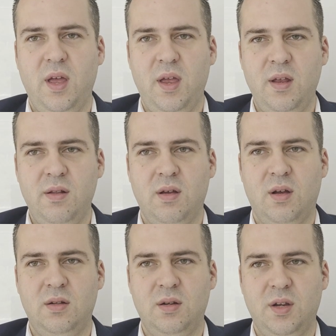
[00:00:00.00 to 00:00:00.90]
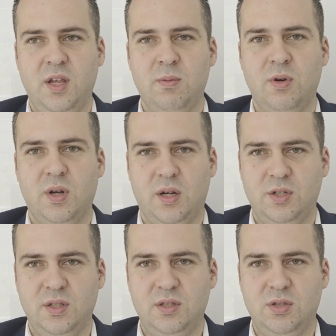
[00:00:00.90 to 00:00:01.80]
and the other
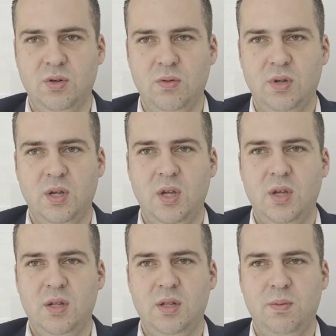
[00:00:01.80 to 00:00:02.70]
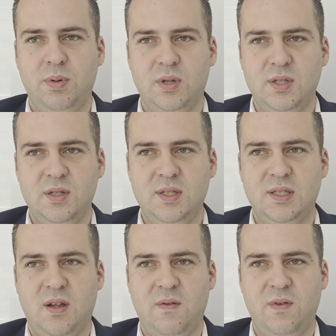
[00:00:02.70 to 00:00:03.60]
hemorrhagic stroke, the person
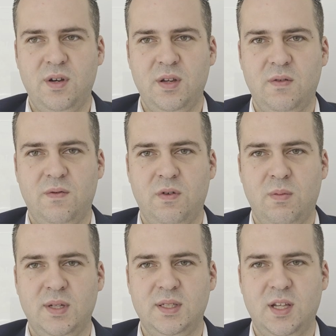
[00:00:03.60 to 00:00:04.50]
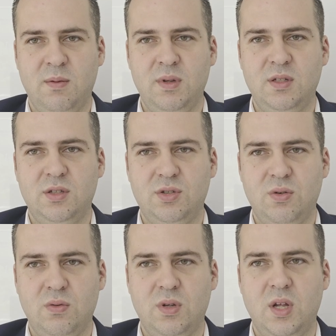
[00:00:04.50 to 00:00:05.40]
suffering from ischemic
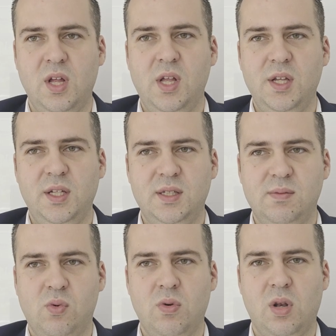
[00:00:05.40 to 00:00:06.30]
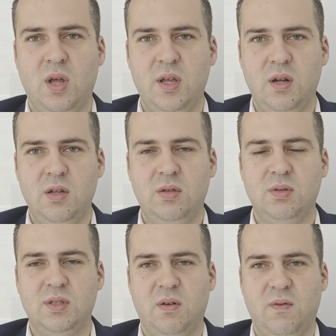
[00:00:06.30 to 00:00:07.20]
stroke is more likely
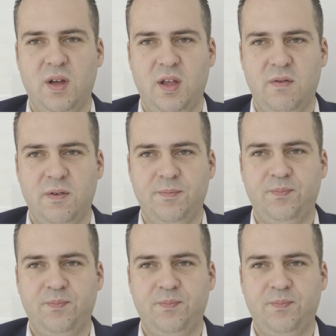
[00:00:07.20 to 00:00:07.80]
to survive.